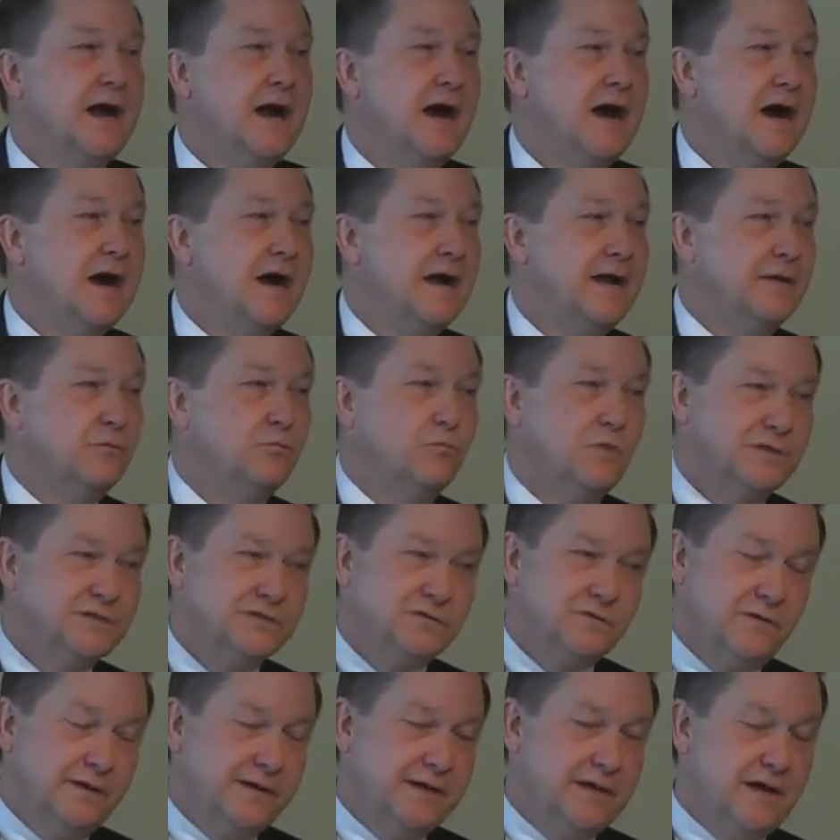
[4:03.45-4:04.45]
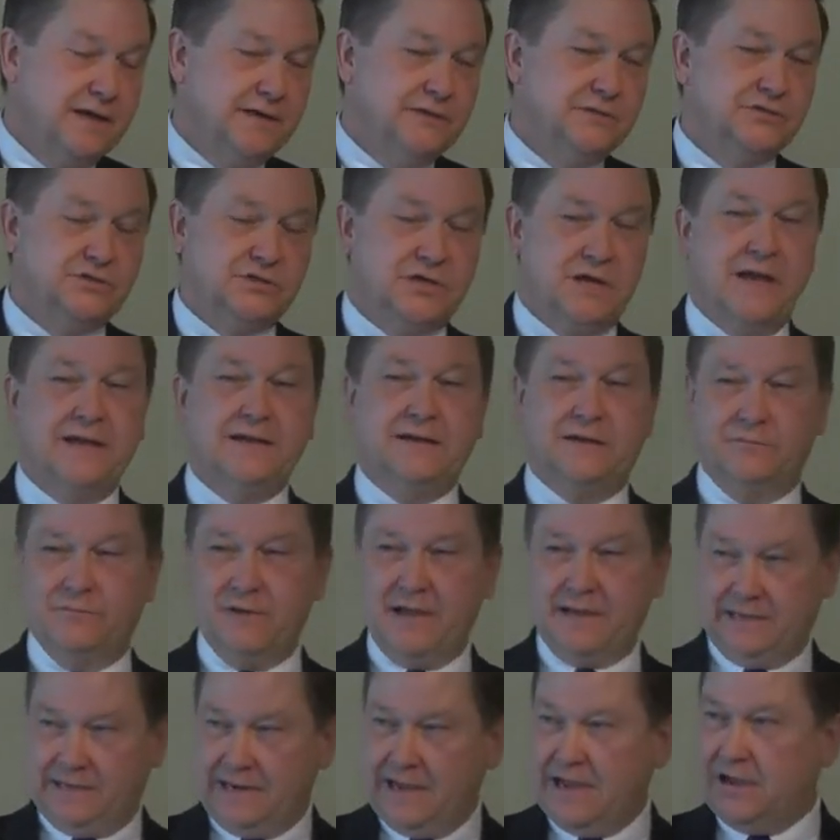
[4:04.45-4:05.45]
And what's going on in China
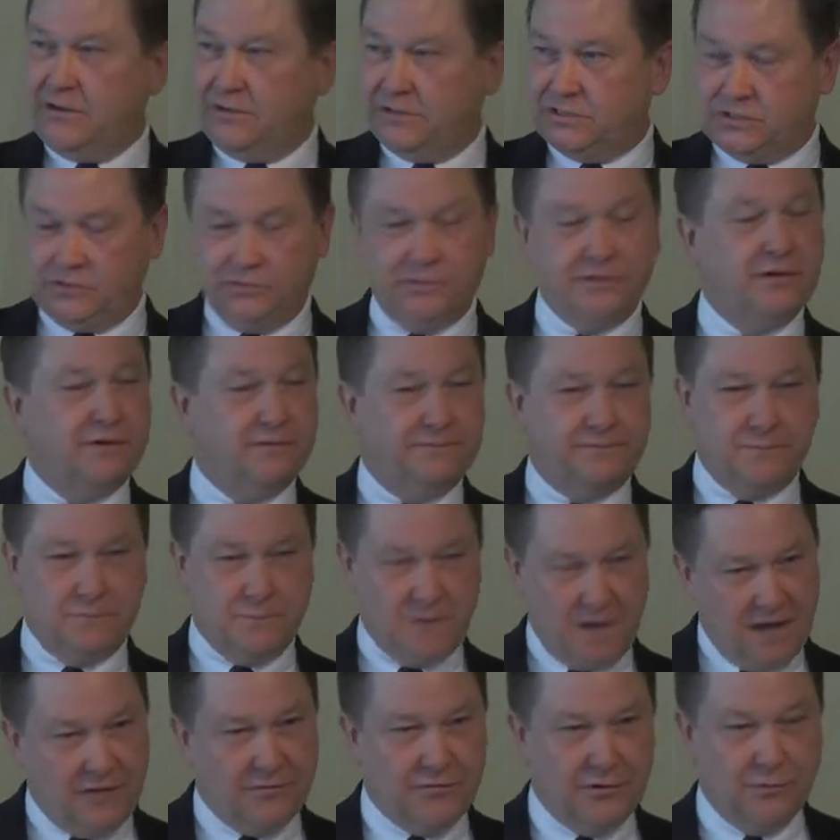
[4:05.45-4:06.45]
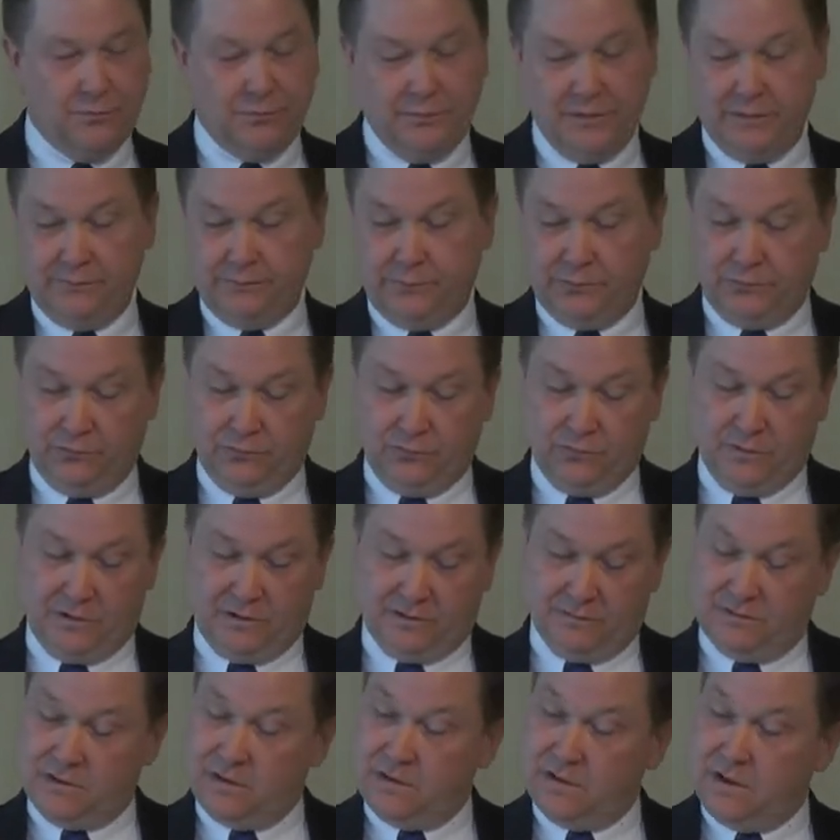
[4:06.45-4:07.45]
right now, as you'll hear from other people who
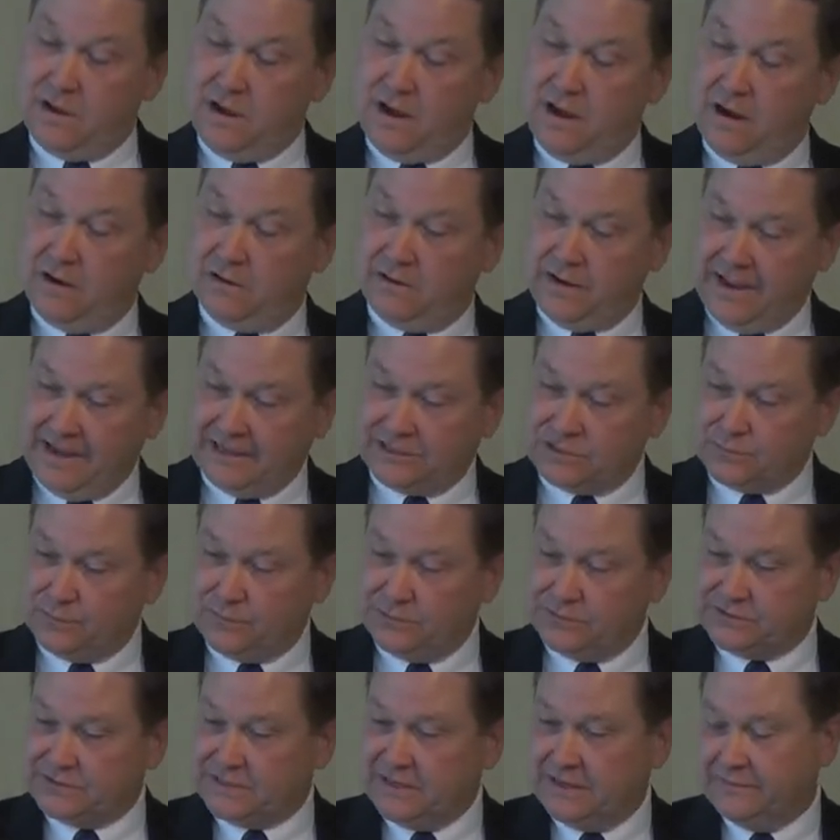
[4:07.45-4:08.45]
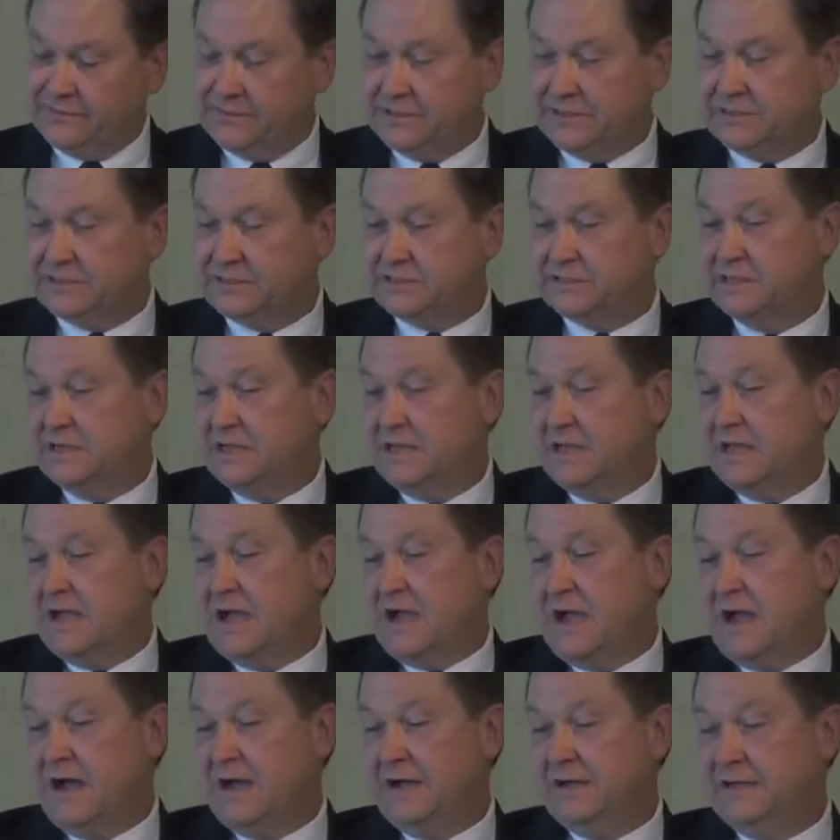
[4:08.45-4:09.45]
are experts on this,
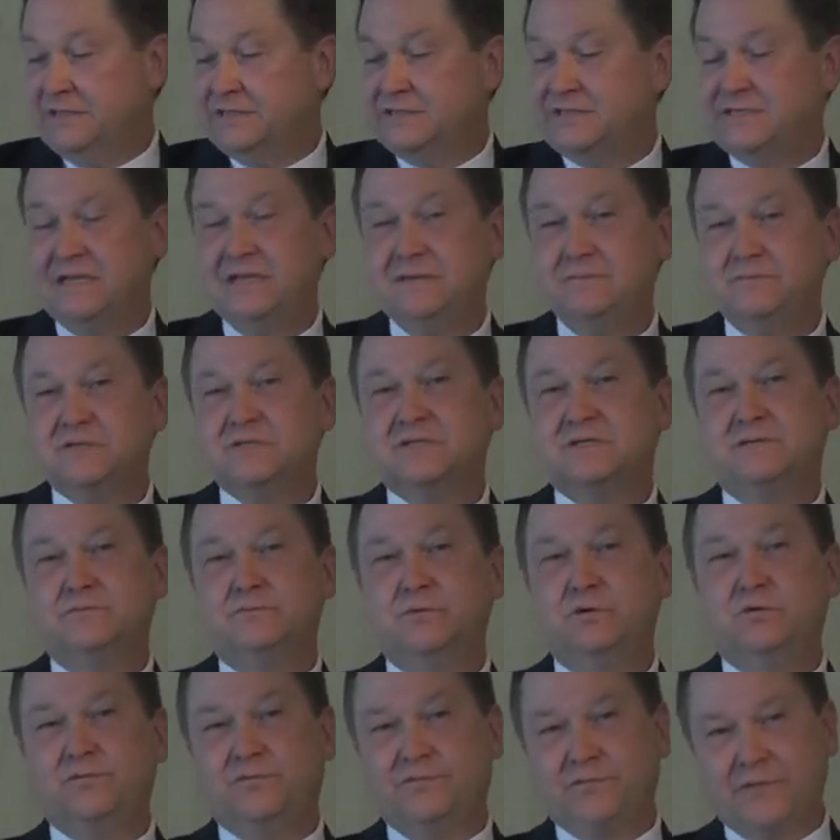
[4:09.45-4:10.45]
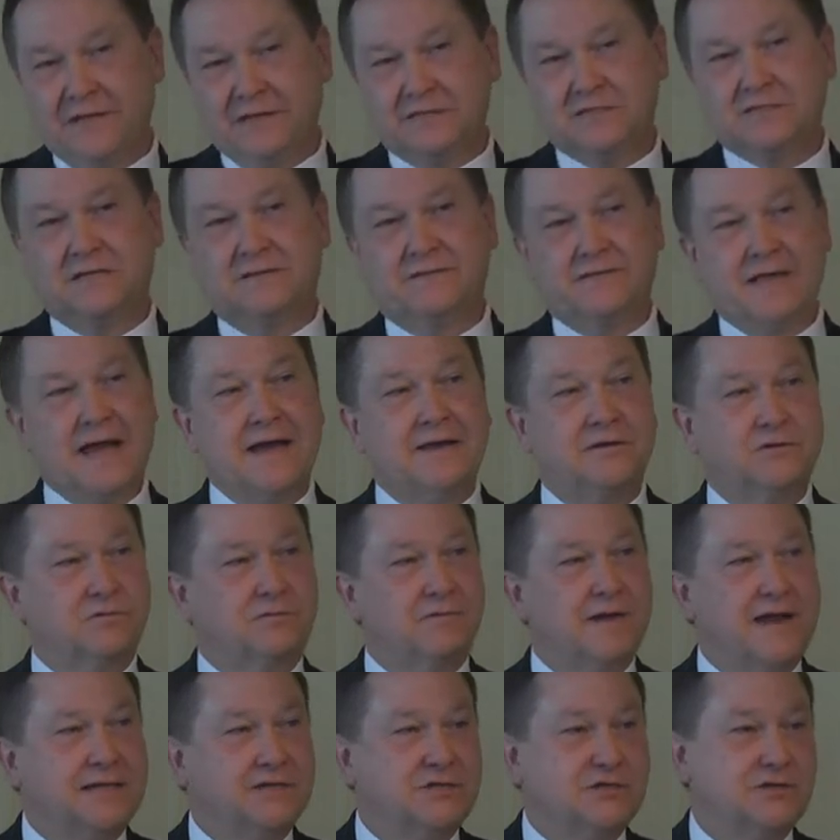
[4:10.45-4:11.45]
it seems to move things in that
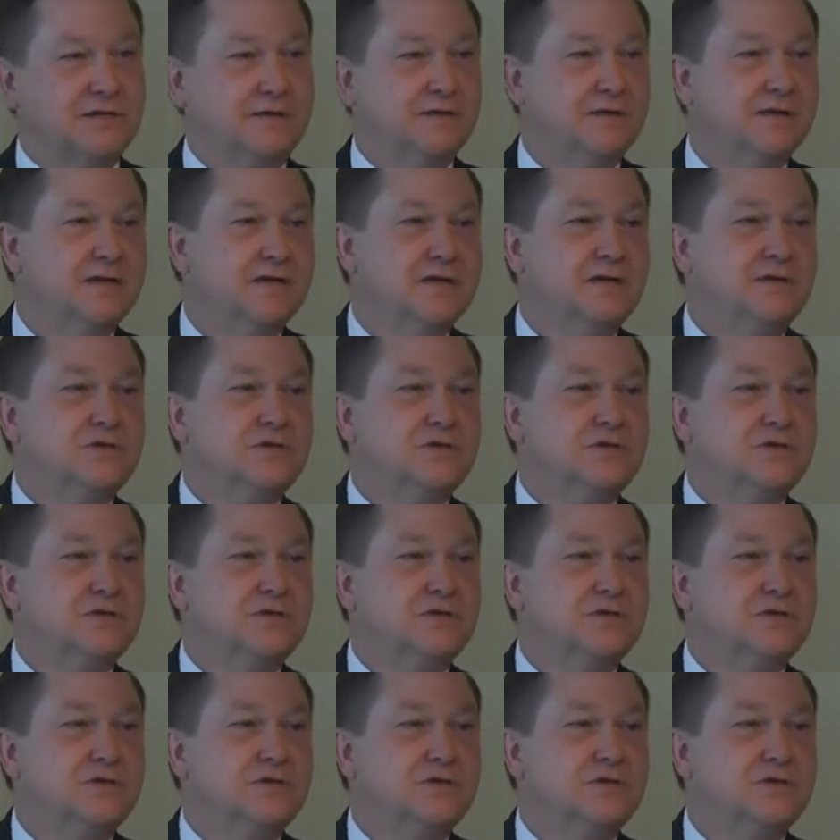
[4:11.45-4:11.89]
direction.